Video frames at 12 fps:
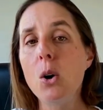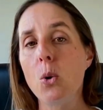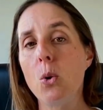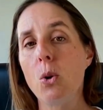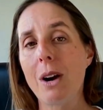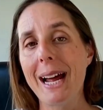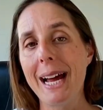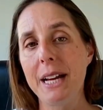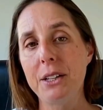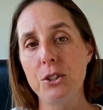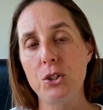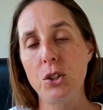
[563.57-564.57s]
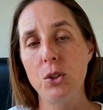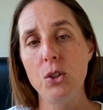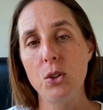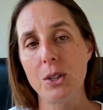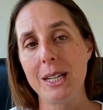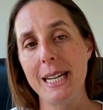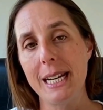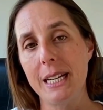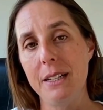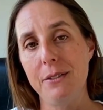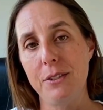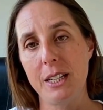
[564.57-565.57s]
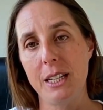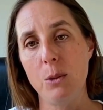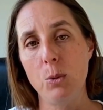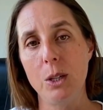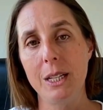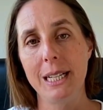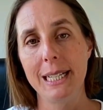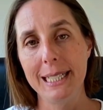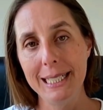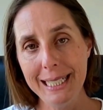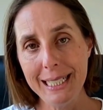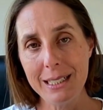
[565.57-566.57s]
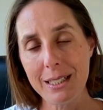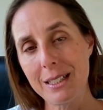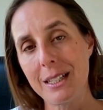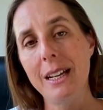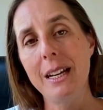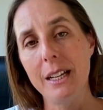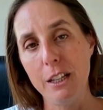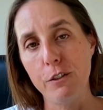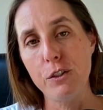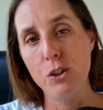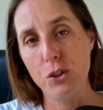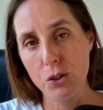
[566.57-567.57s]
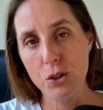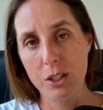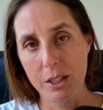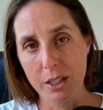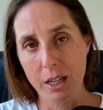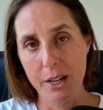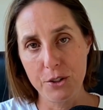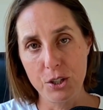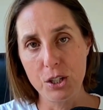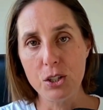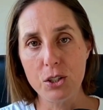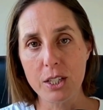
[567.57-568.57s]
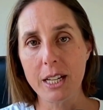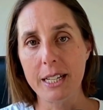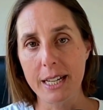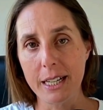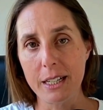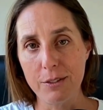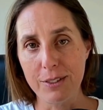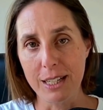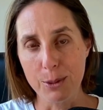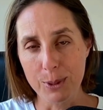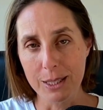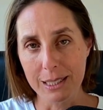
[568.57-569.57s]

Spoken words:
or add it to your negative keyword list if you do decide to use a negative keyword